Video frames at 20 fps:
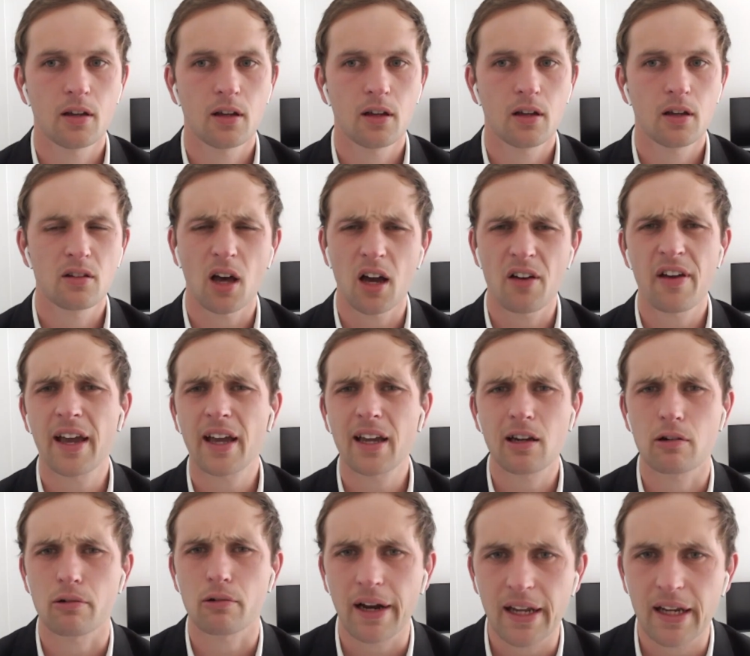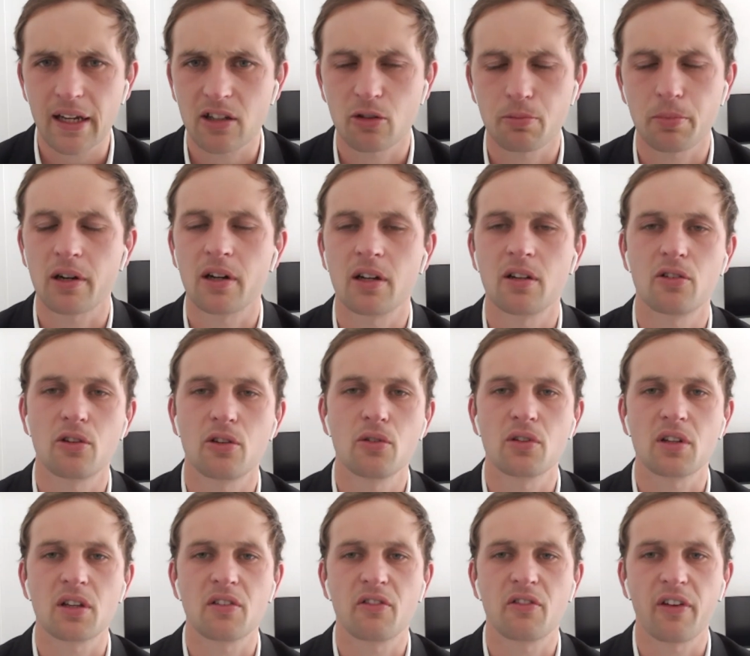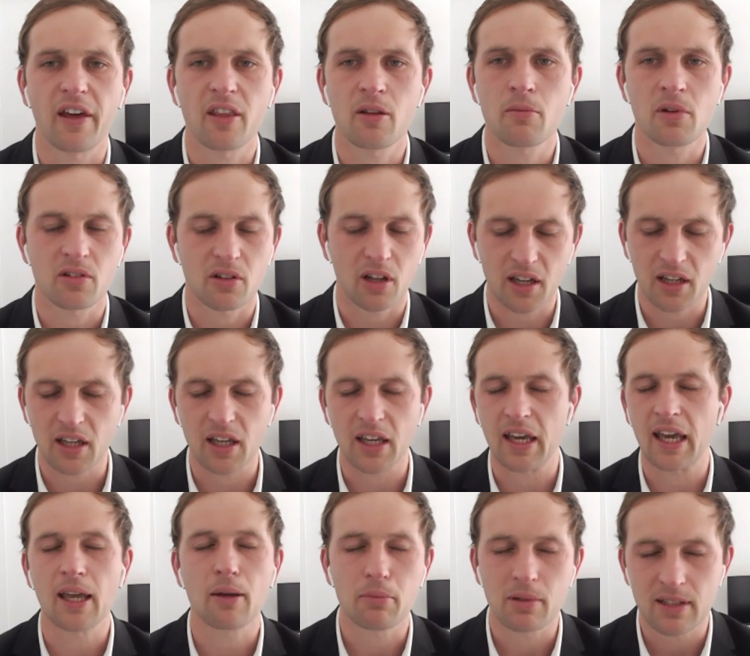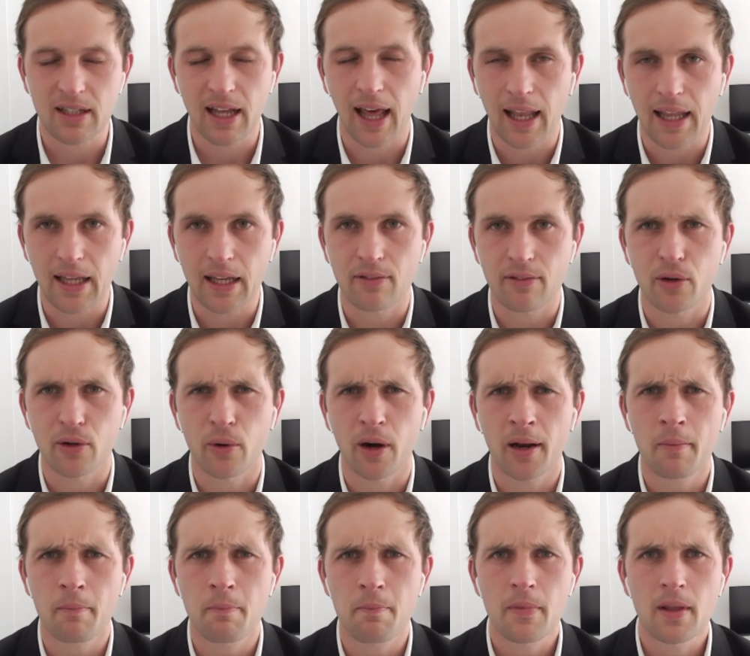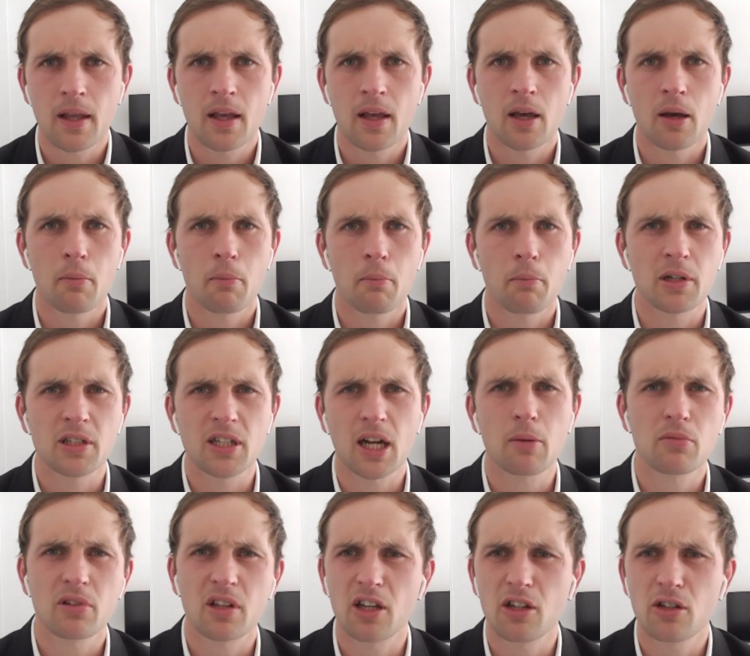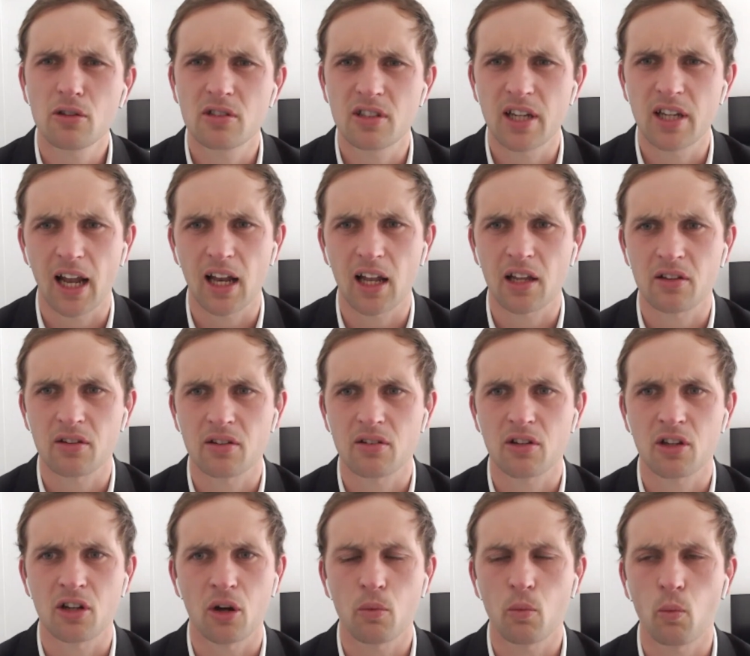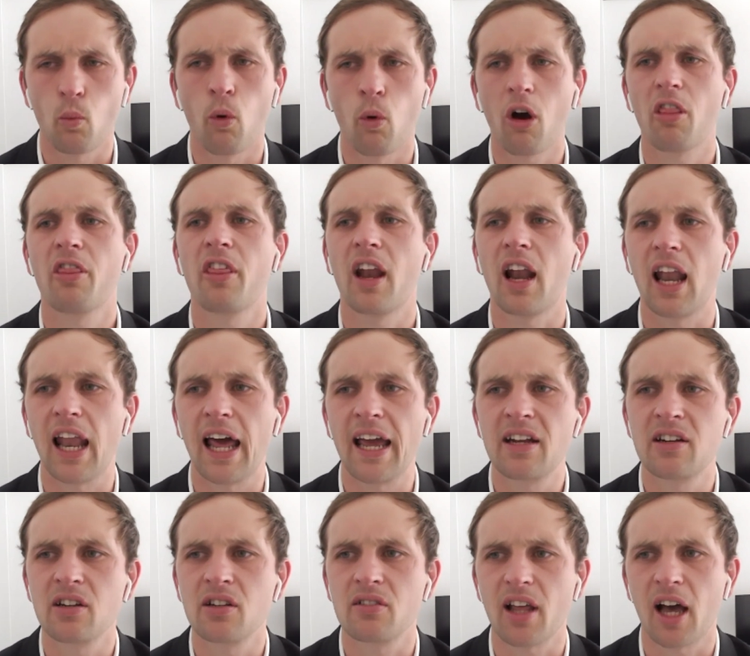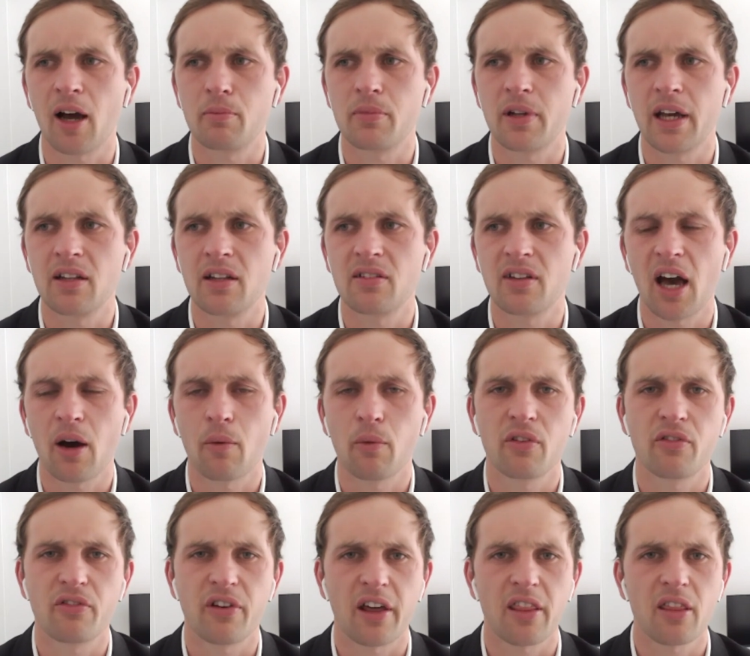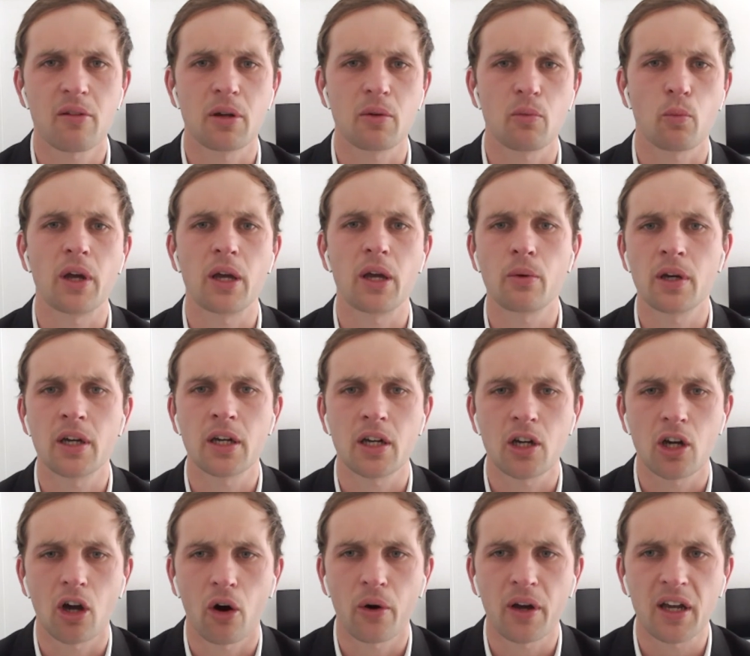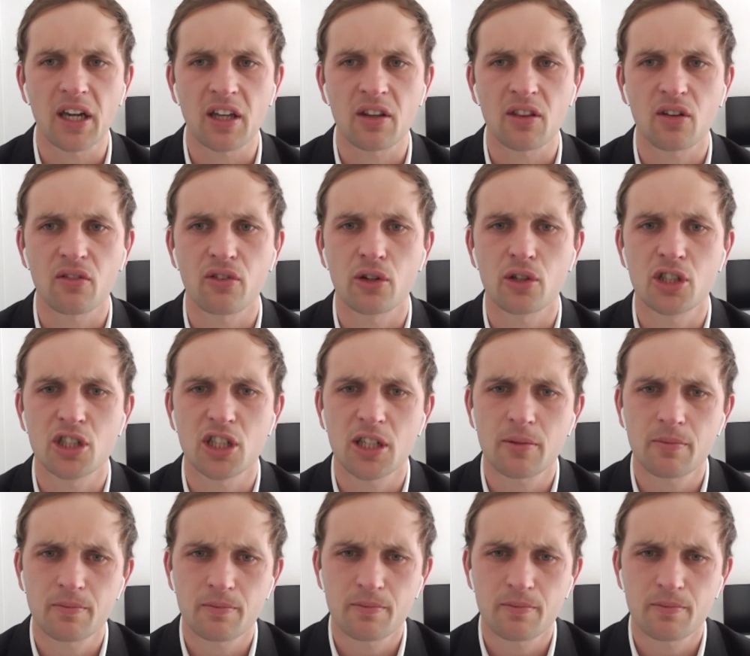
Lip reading: So I've had great experience using Fathom, as I keep telling everyone. But James, can you tell us, what the latest updates are with Fathom and where we're going in the future?